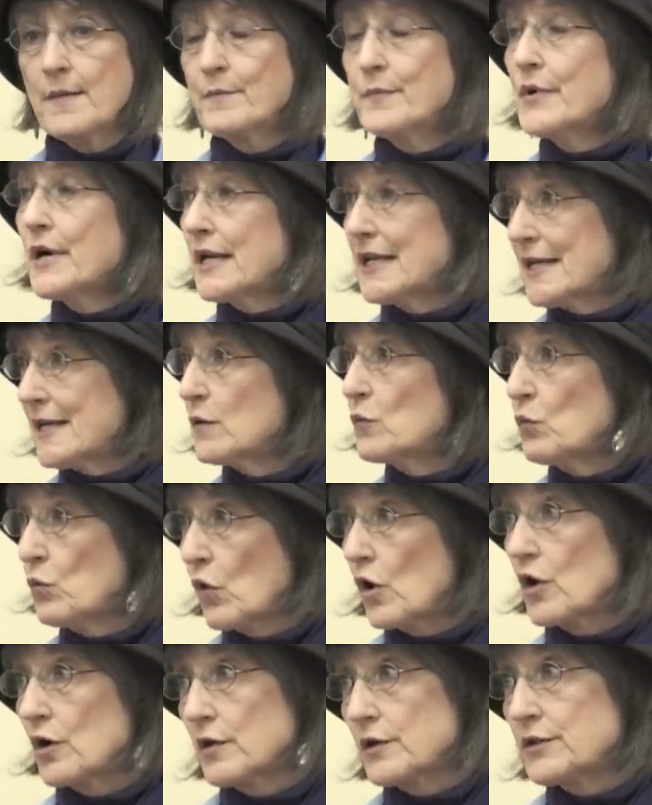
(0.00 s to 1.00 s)
But it
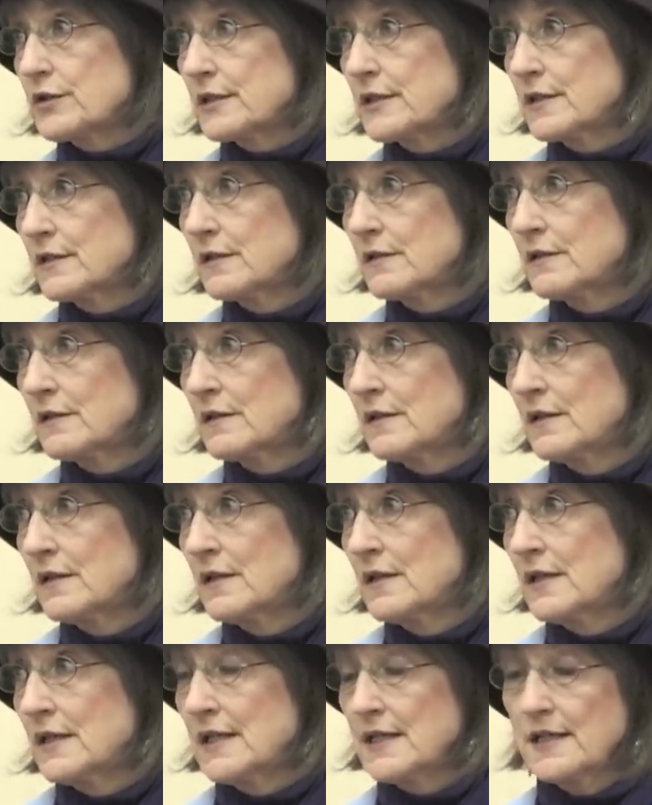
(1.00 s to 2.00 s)
worked.
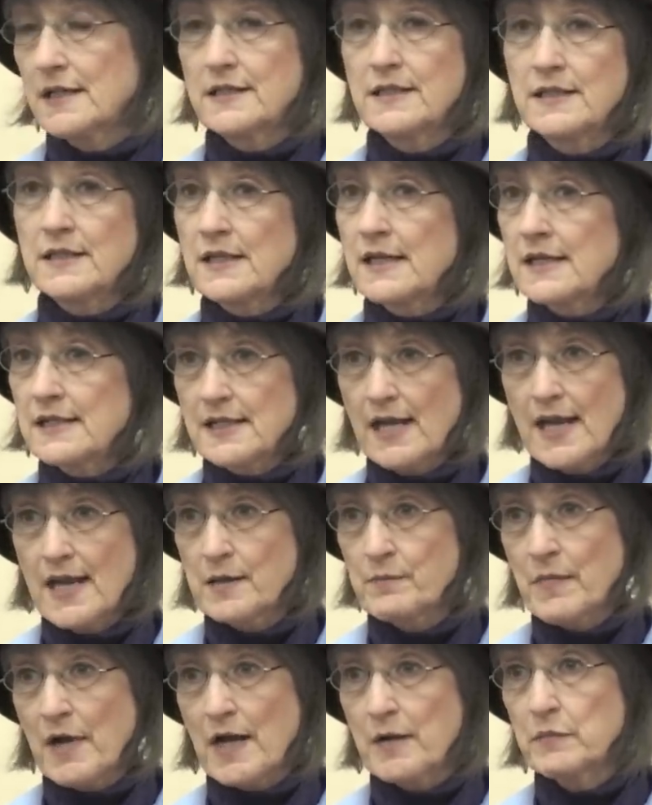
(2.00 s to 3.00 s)
It didn't
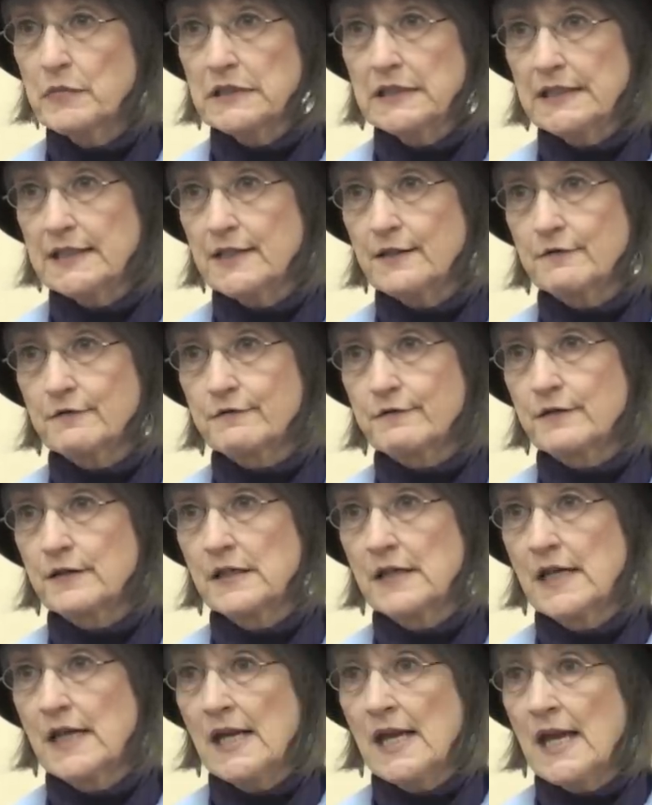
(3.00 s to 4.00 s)
take my belief.
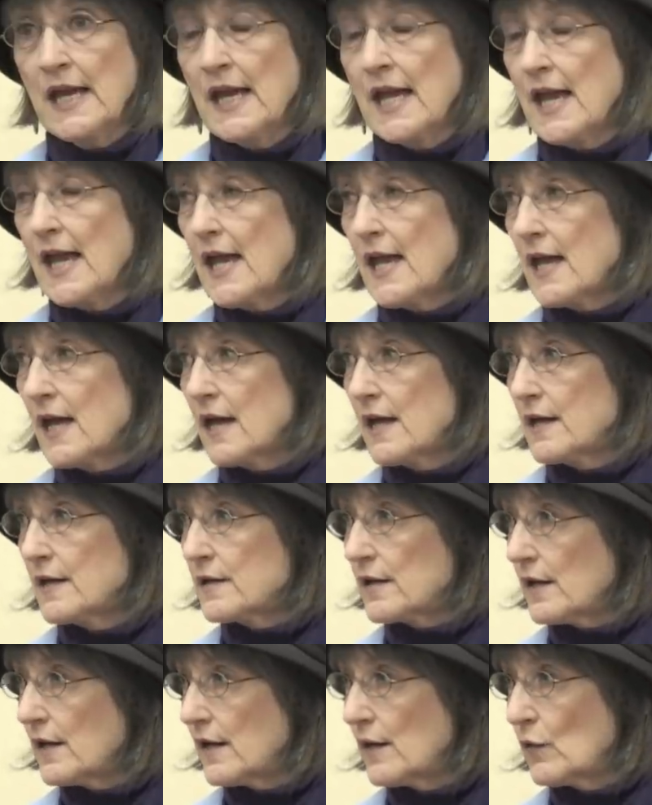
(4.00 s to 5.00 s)

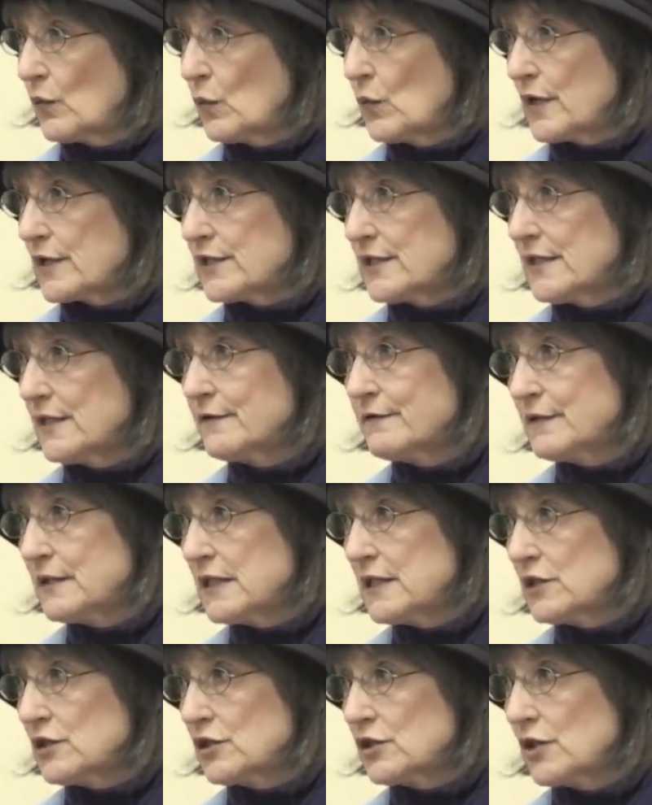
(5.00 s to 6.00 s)
And what
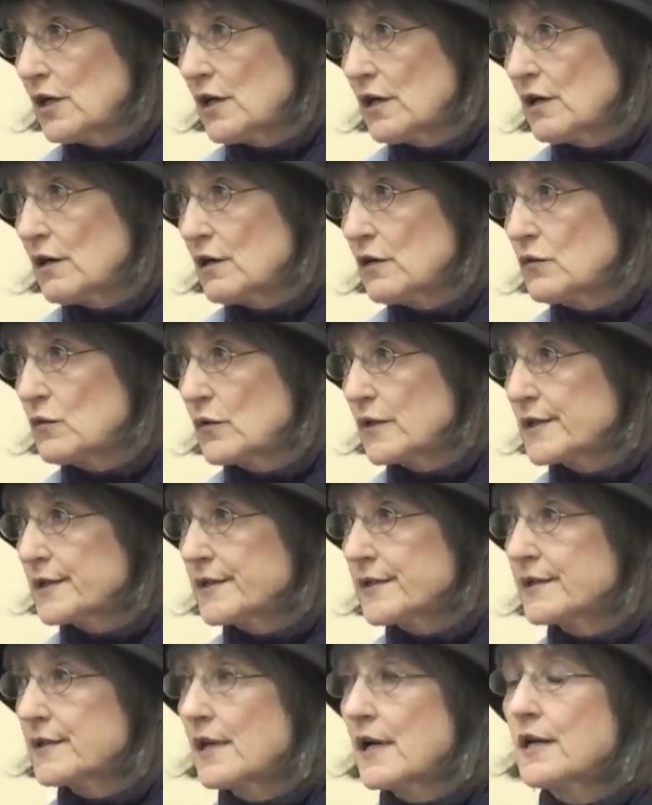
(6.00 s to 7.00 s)
Tiffany shared was
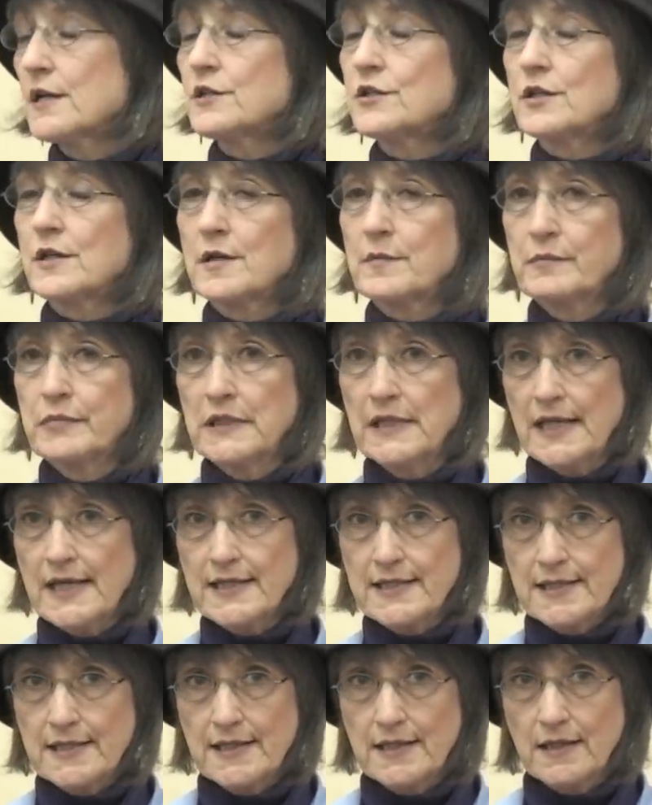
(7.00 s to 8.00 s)
such a
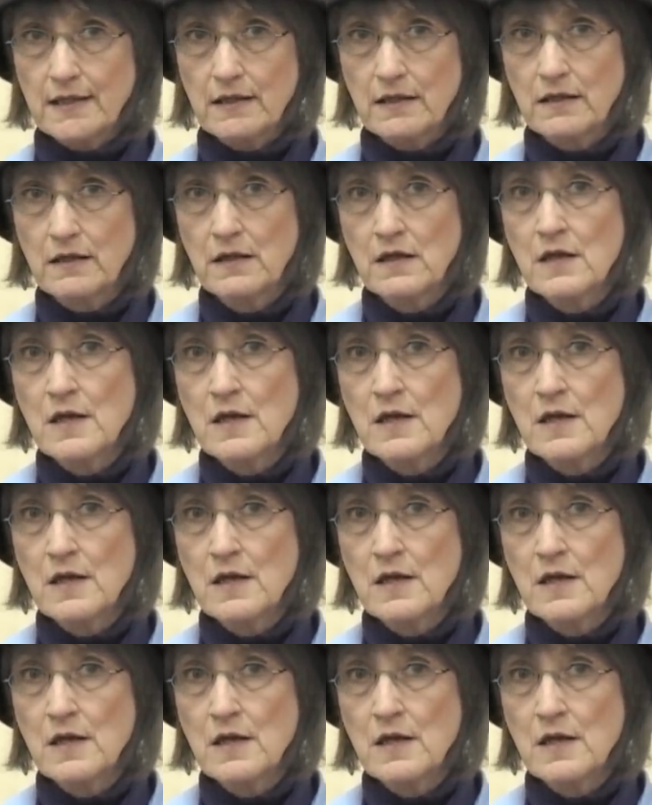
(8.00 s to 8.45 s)
blessing,